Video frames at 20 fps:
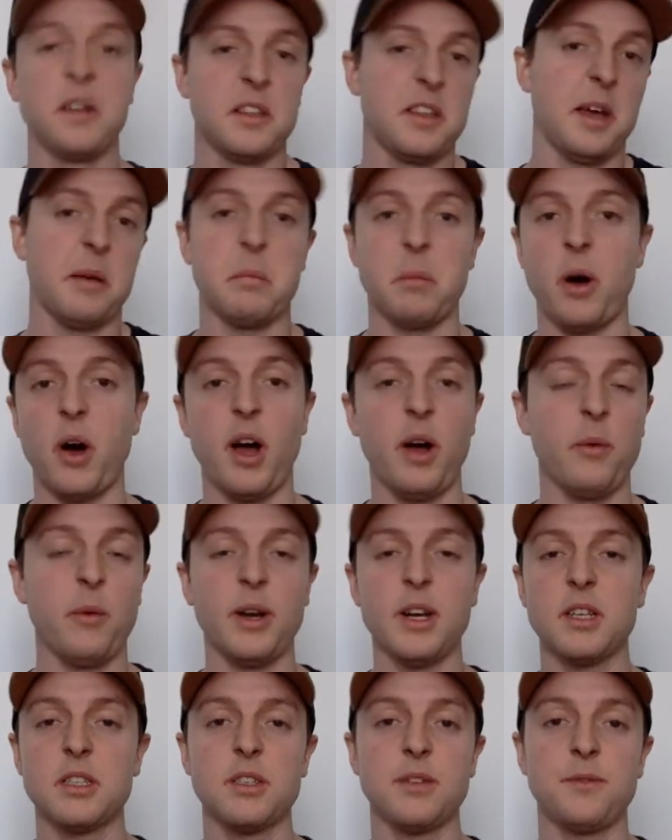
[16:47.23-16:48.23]
that might
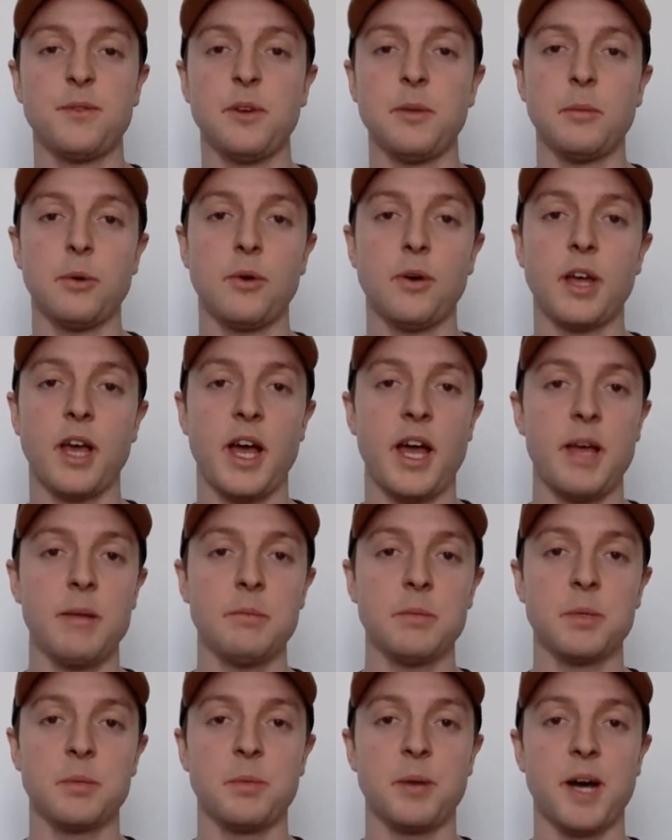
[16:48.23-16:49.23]
win us a few more
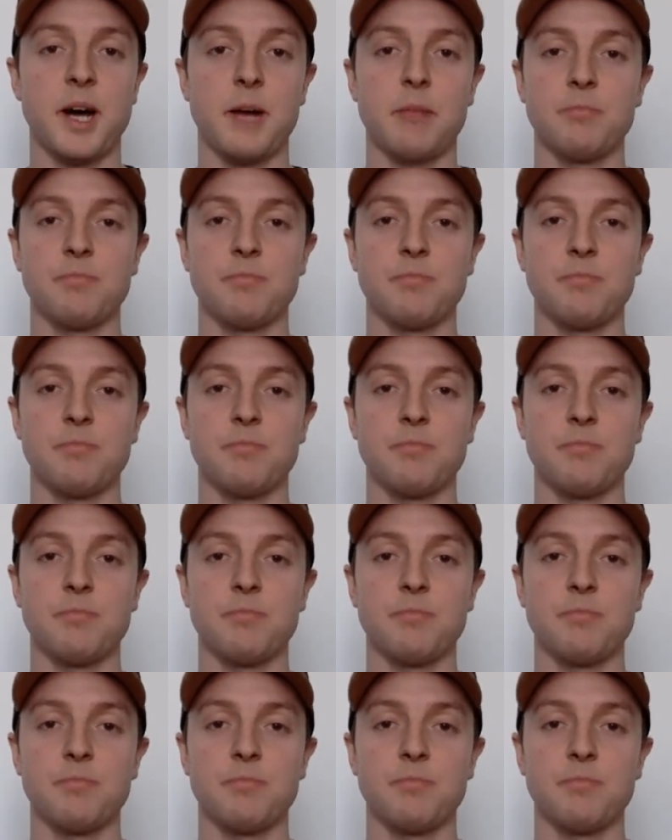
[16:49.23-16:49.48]
games, but